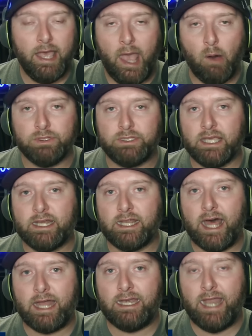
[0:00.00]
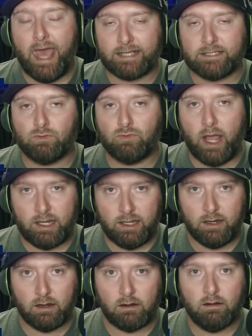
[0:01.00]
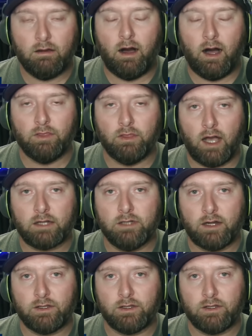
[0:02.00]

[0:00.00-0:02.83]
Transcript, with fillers: And we'll dig into that next, right here on Locked On